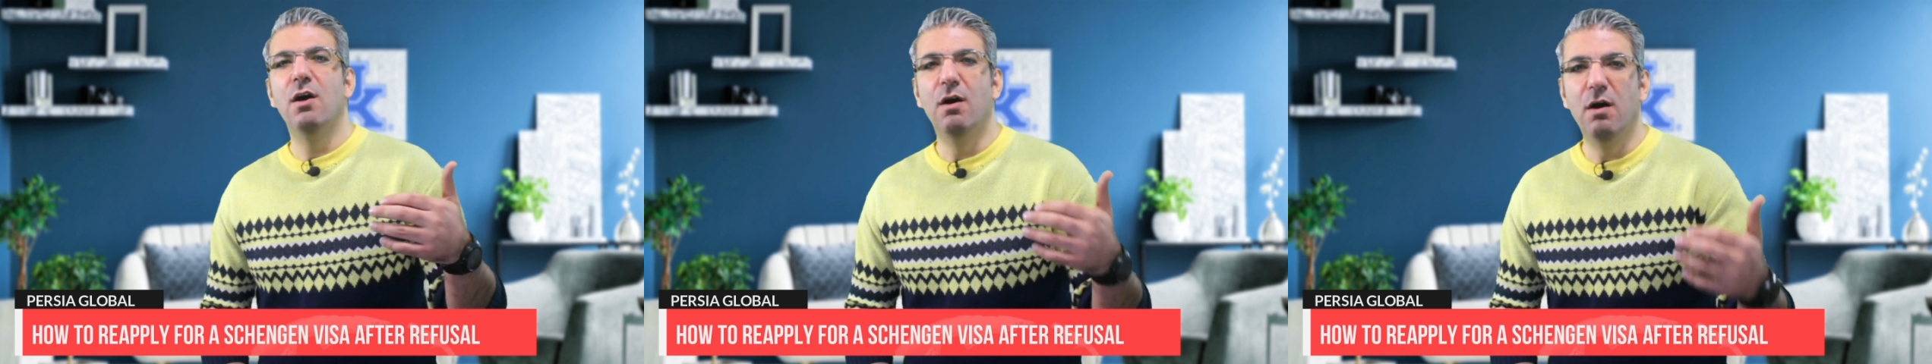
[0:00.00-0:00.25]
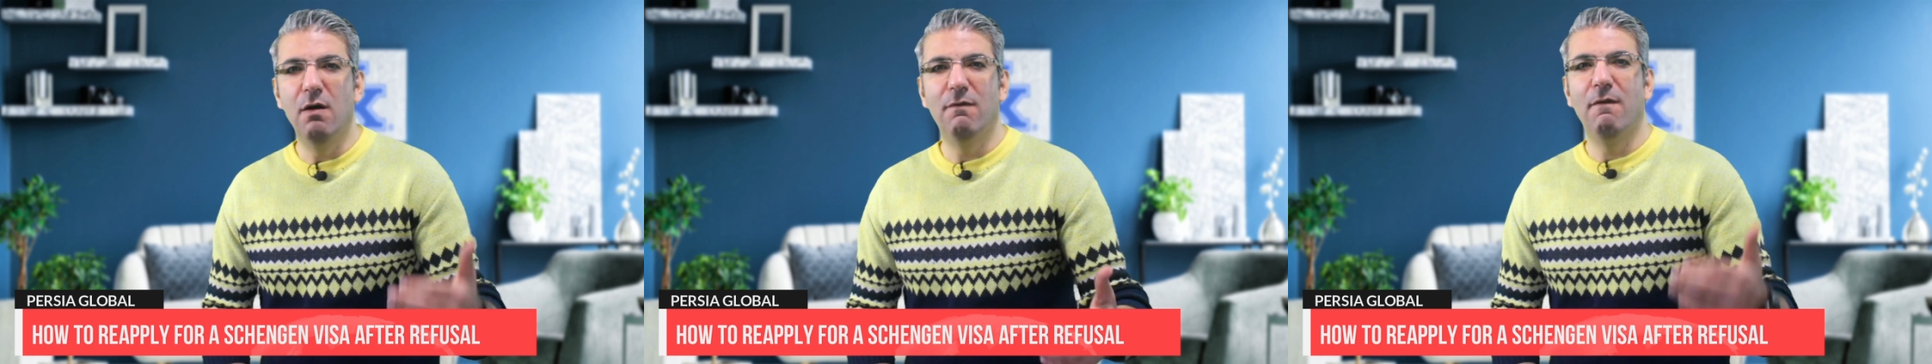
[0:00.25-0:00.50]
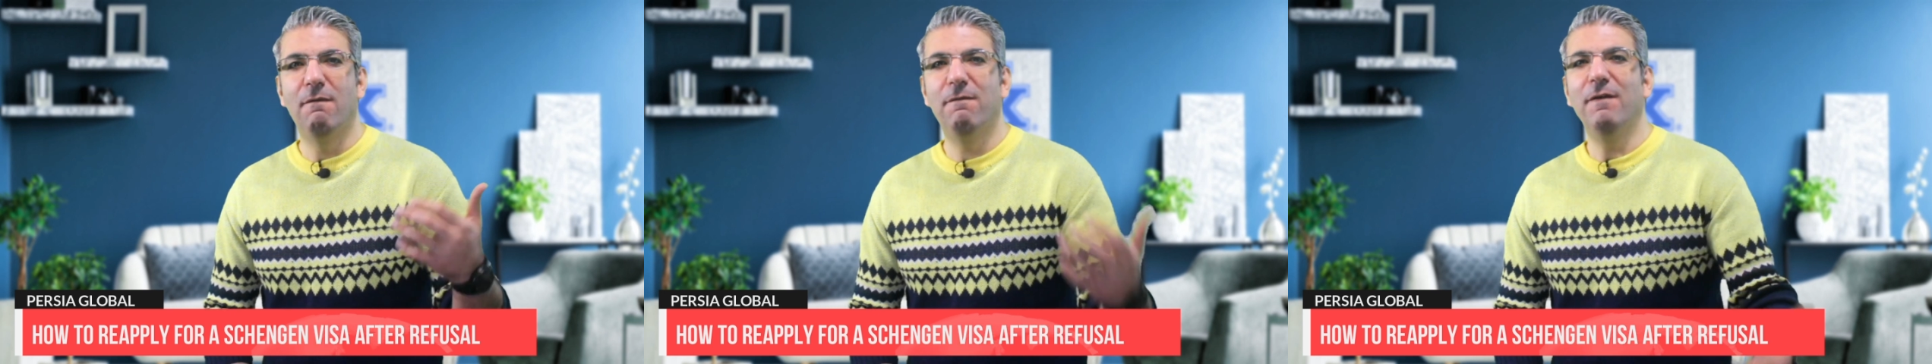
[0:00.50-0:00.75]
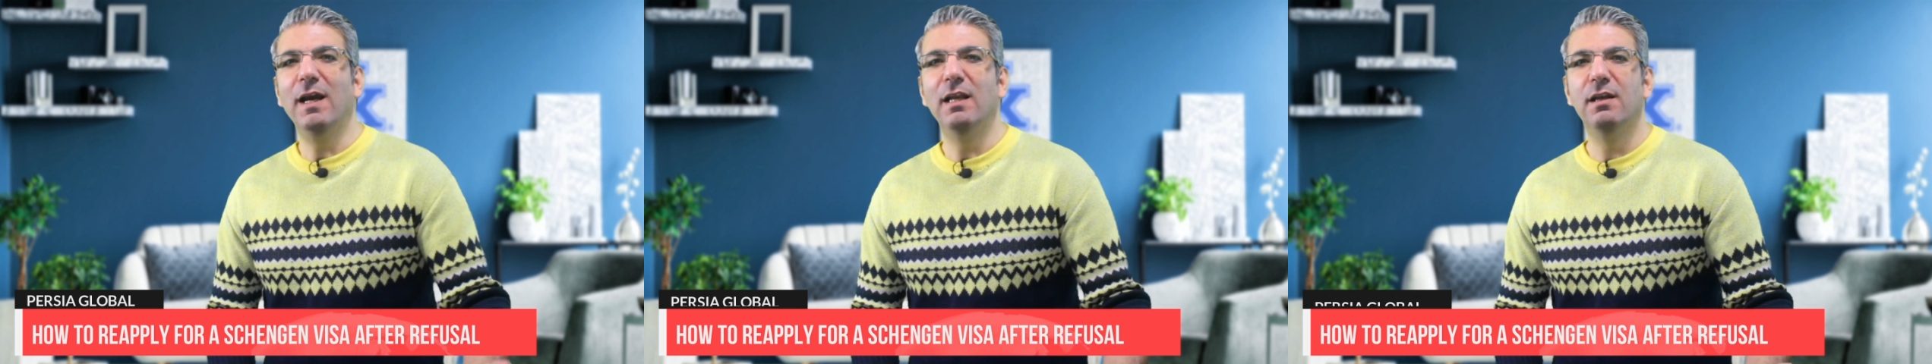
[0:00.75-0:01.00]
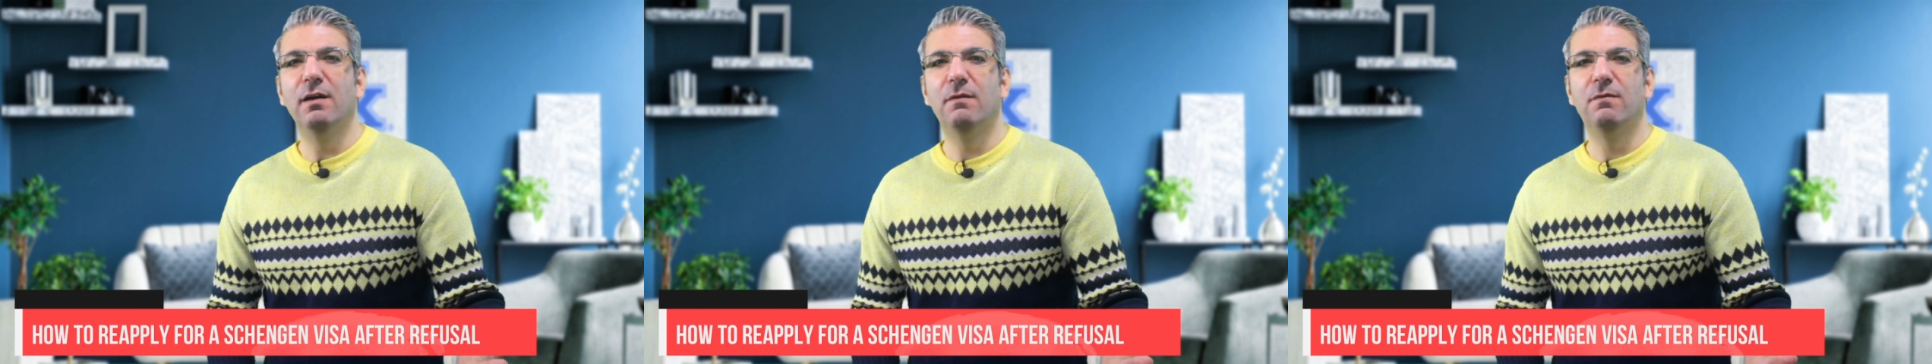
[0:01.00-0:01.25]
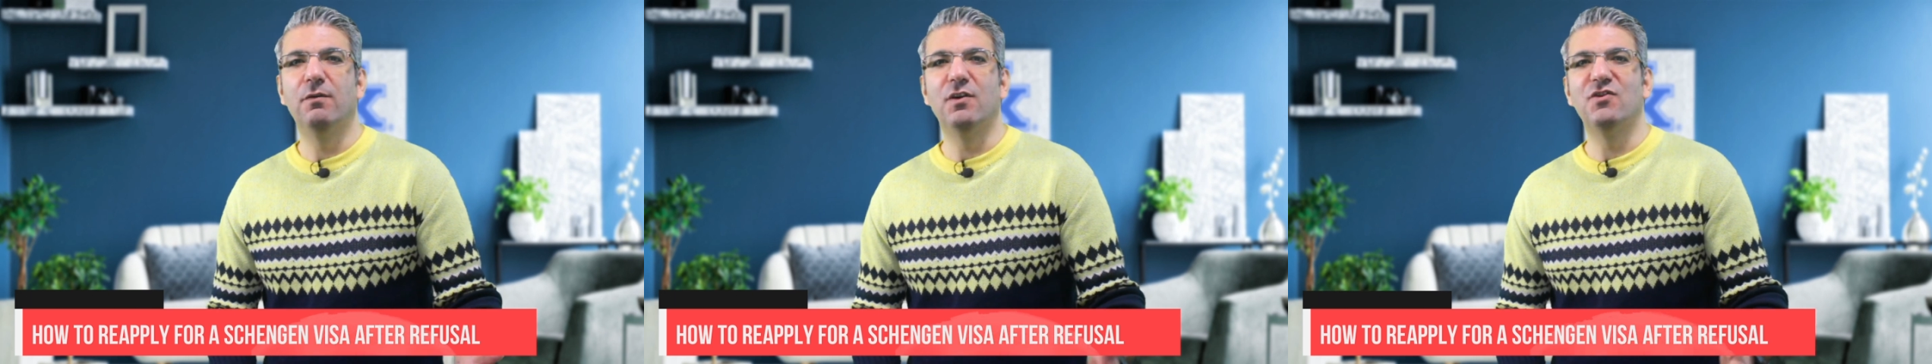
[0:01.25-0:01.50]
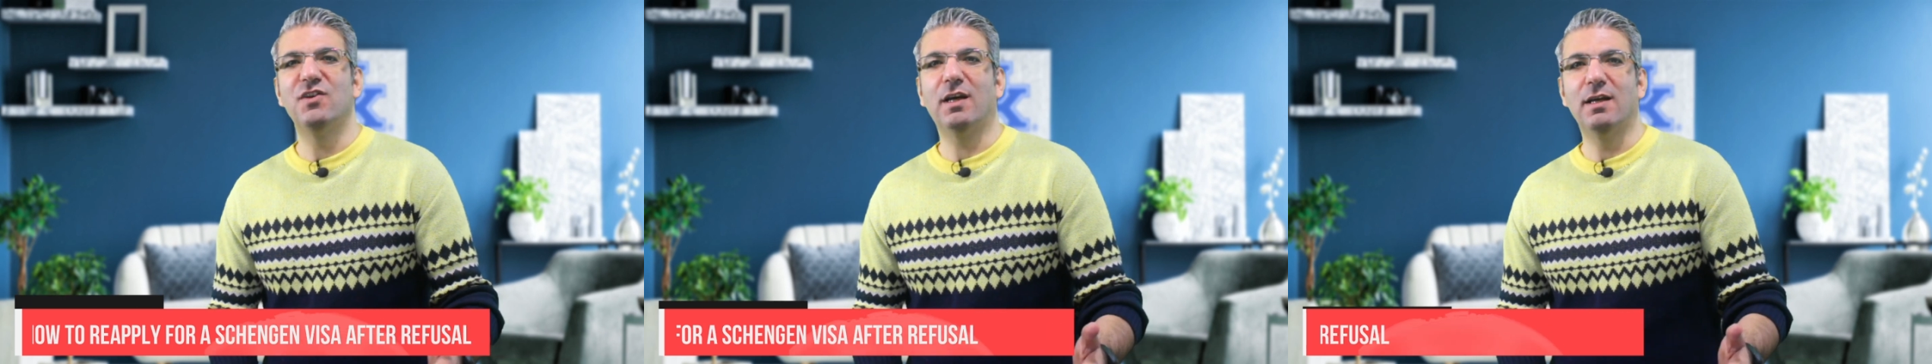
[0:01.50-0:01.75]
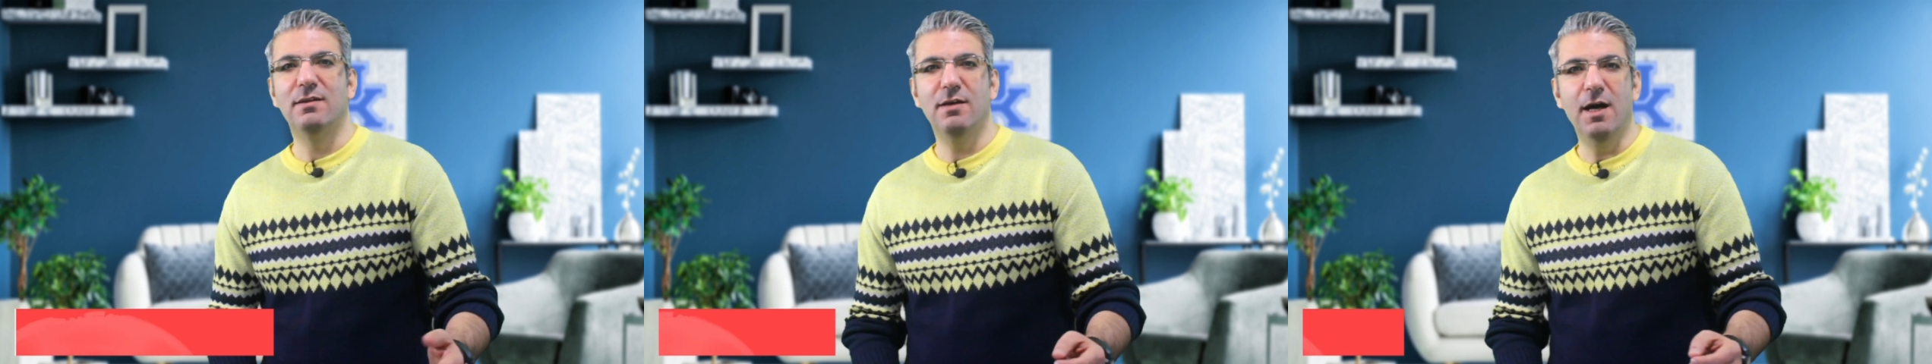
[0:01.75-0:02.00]
of failure for the
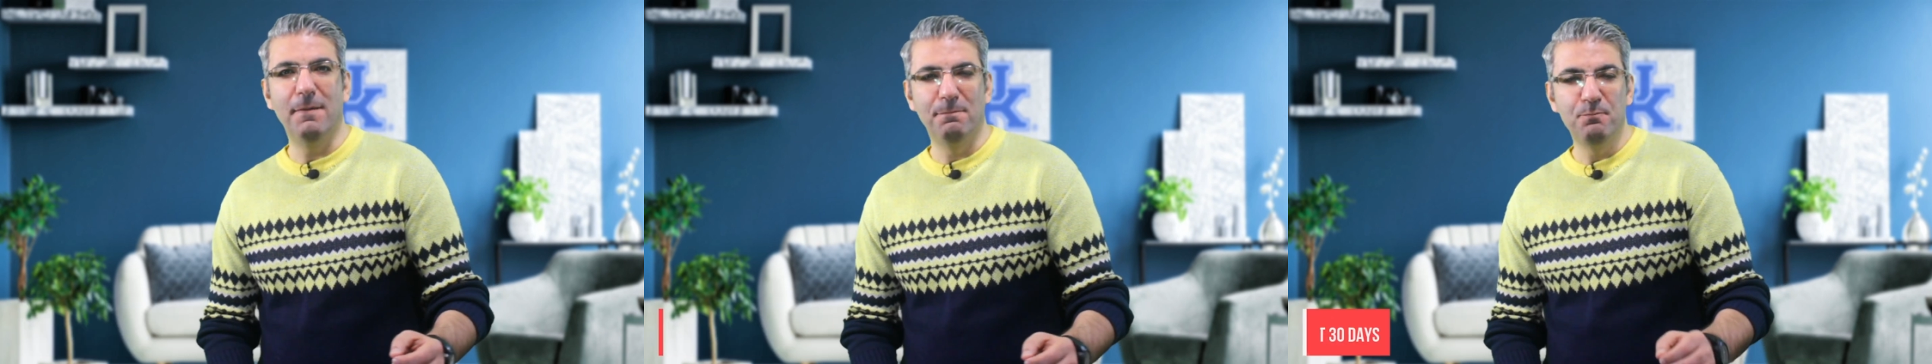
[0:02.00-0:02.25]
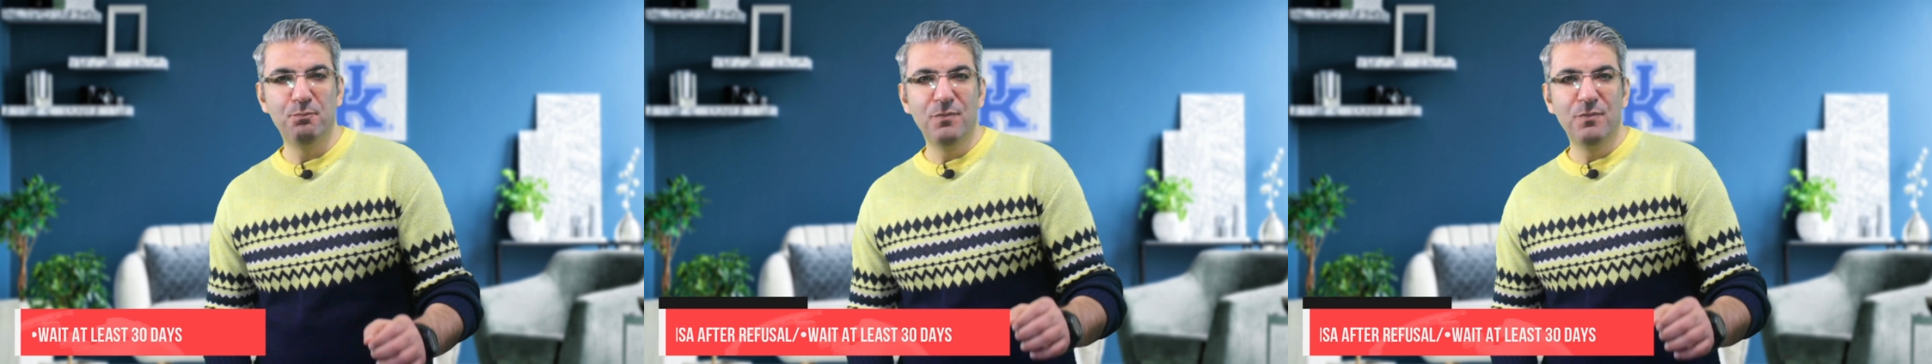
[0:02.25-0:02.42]
second time.